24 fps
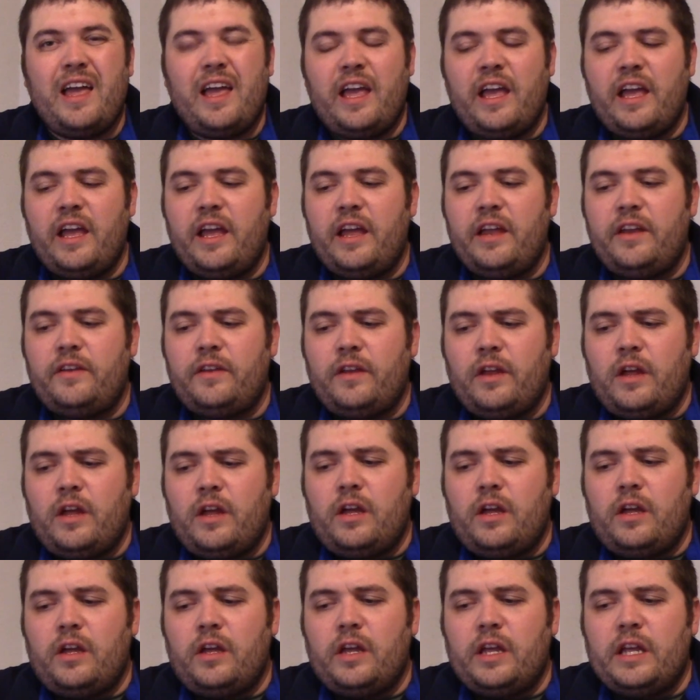And
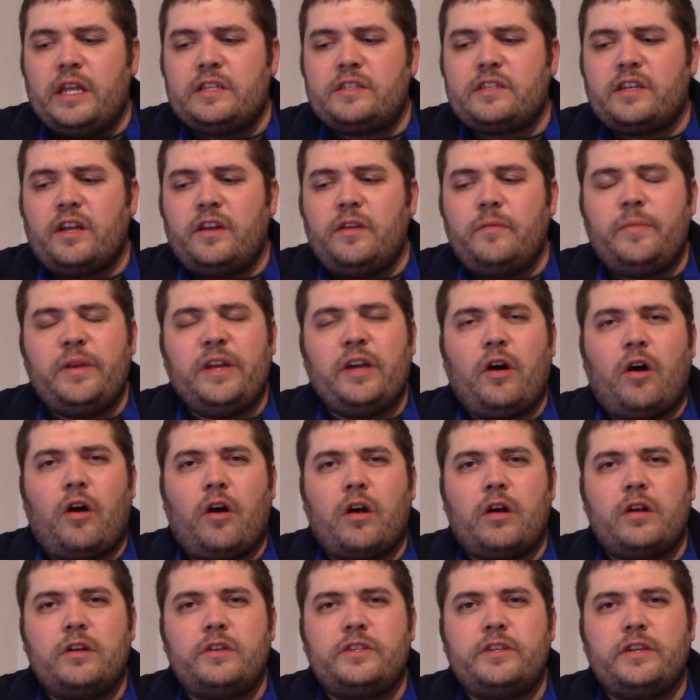it's going to be
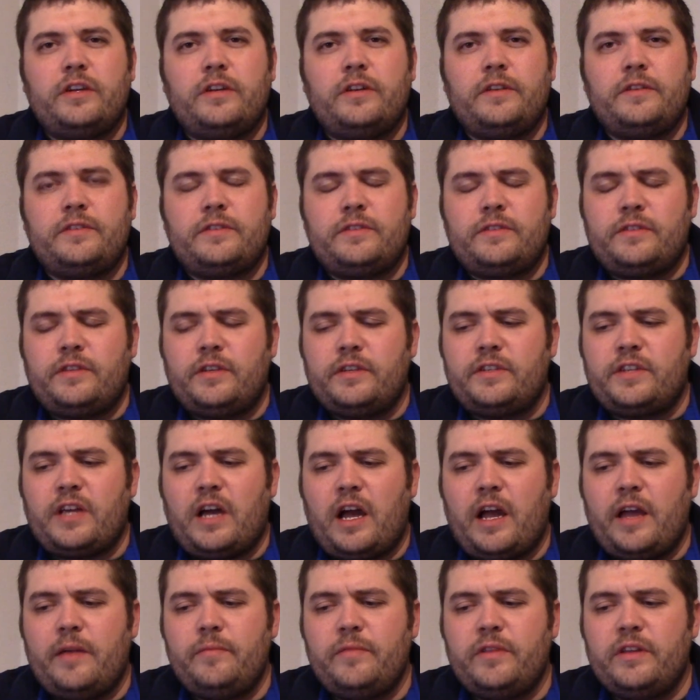hard to
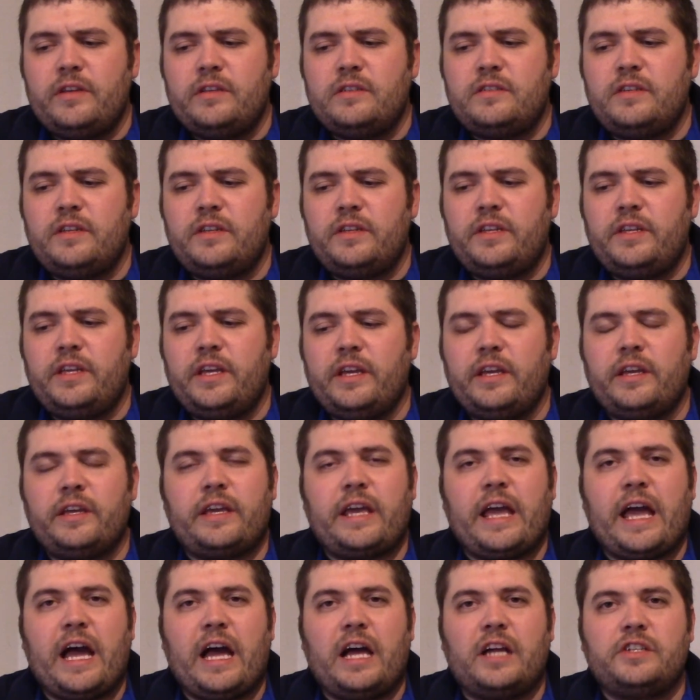time this and get
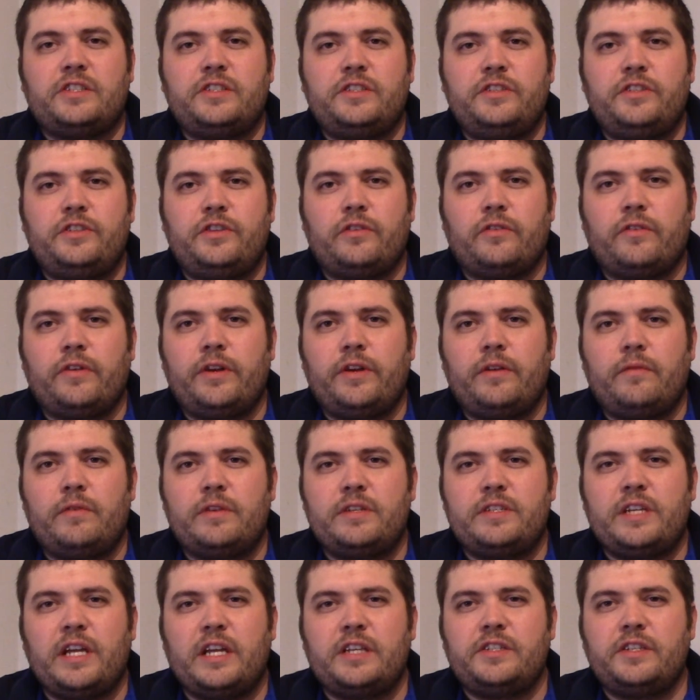cash during a
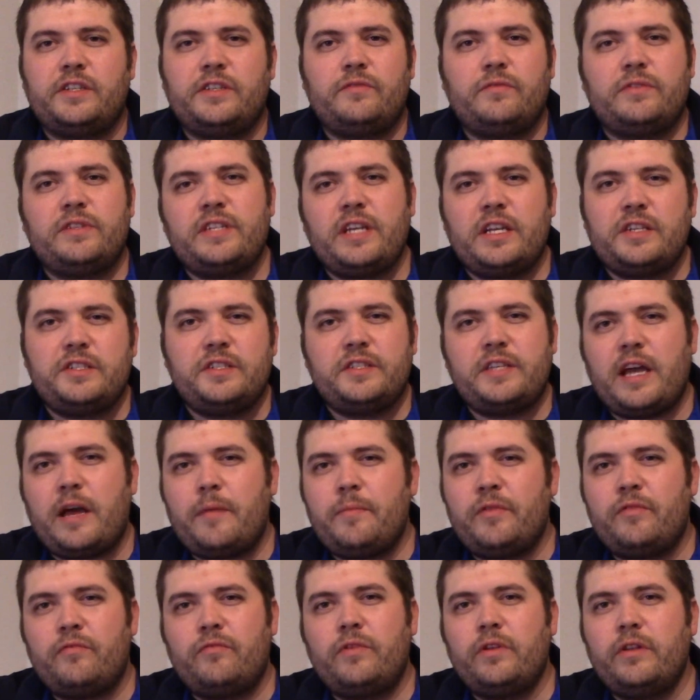recession. Recessions
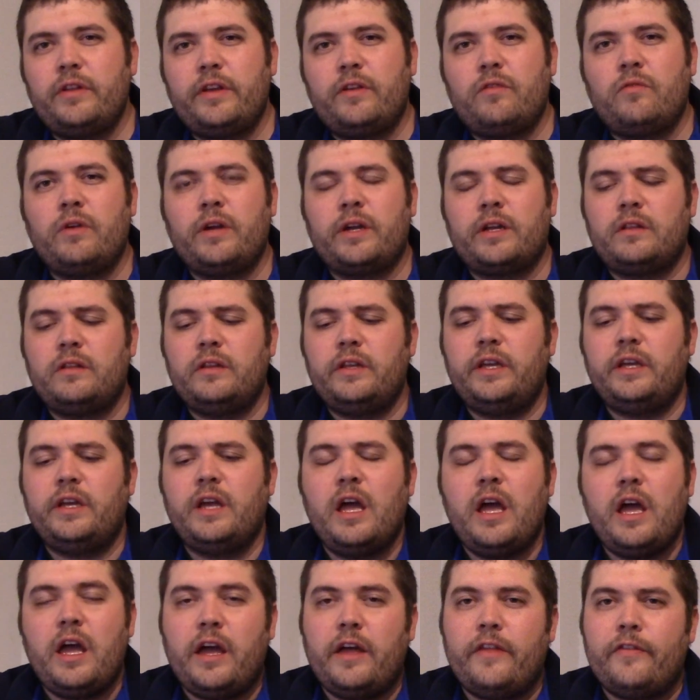happen really quickly
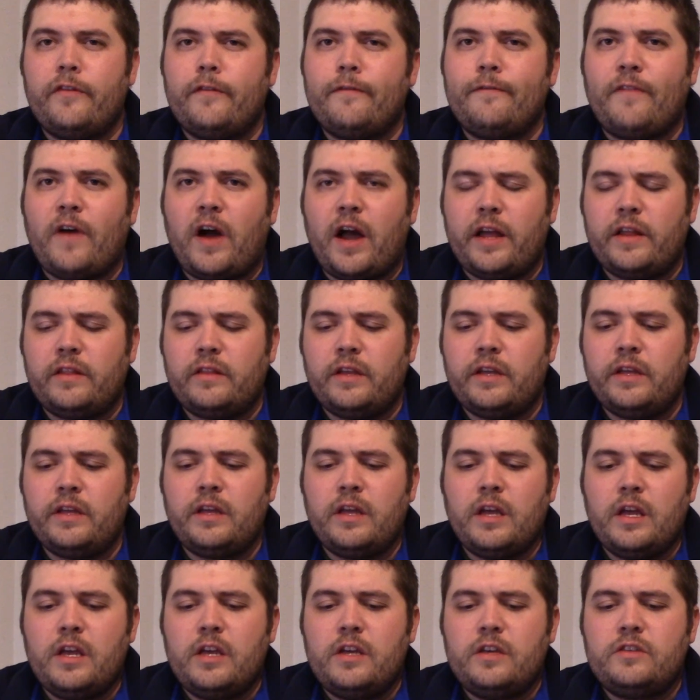and they're
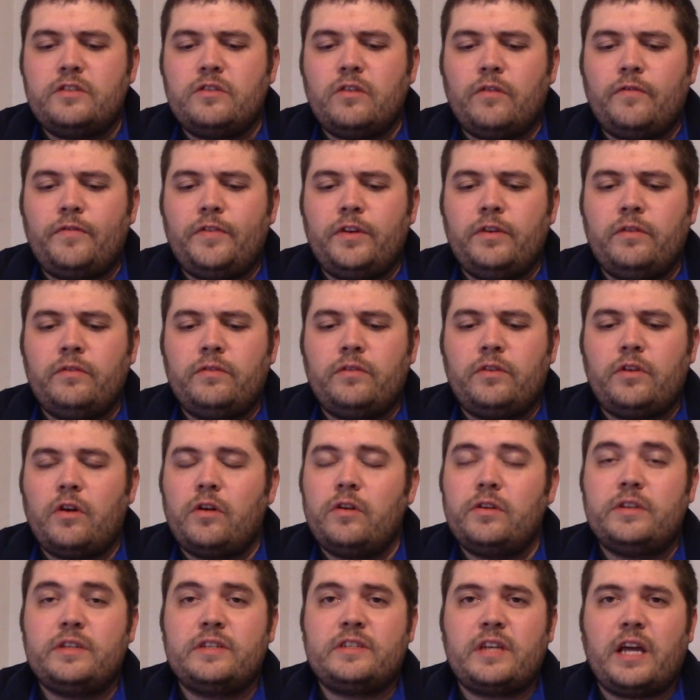violent. So if you
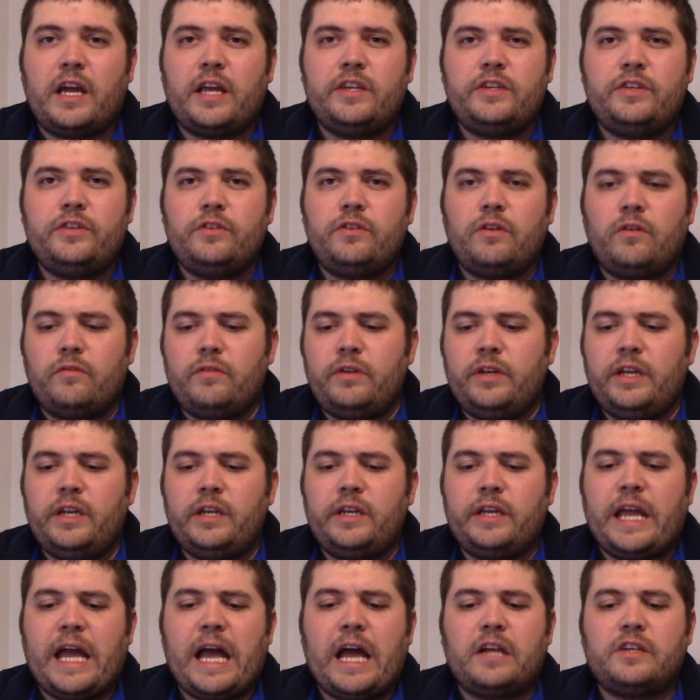decide you don't
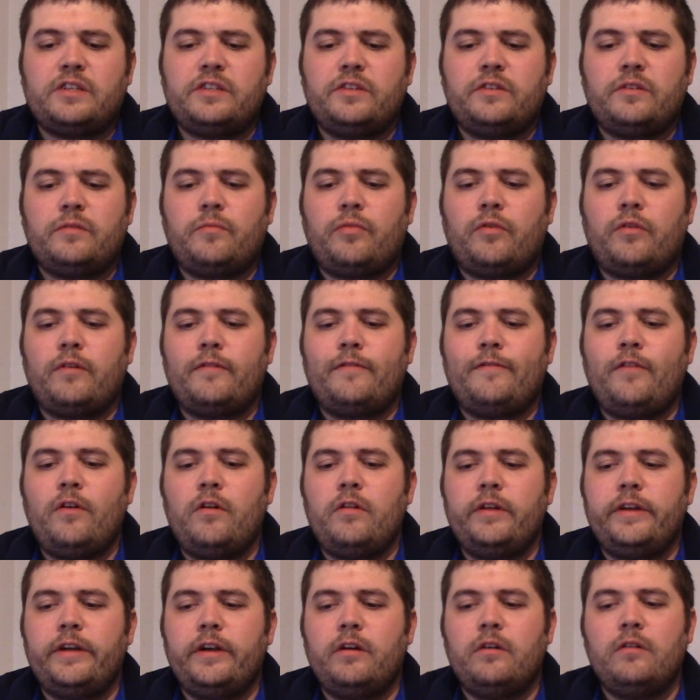need cash in your
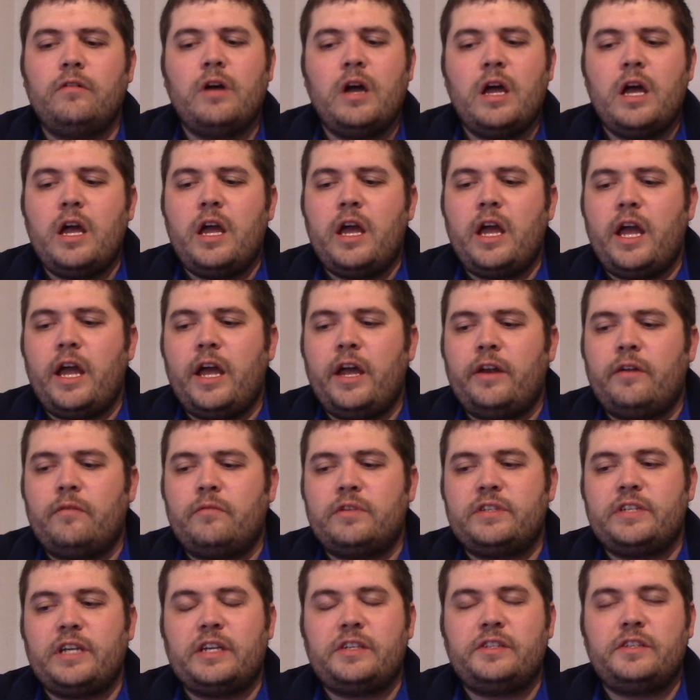portfolio and a
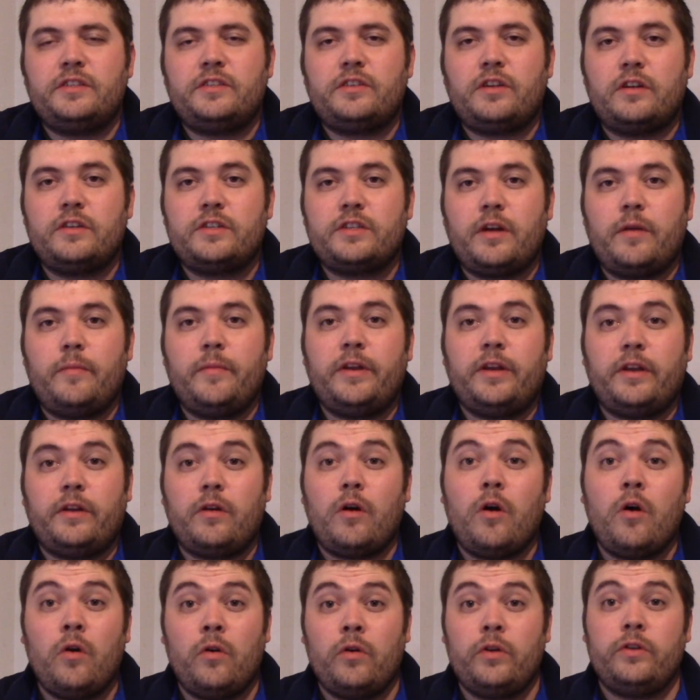recession starts coming and
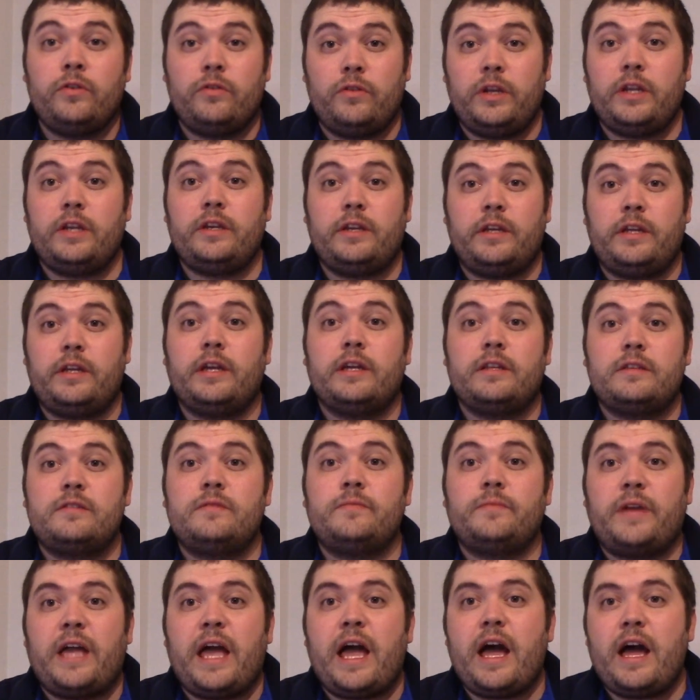you need to get
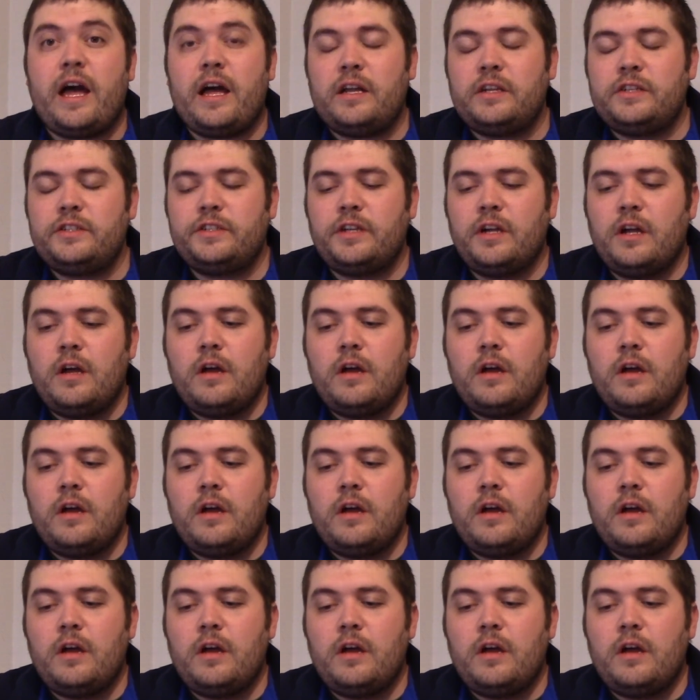some cash,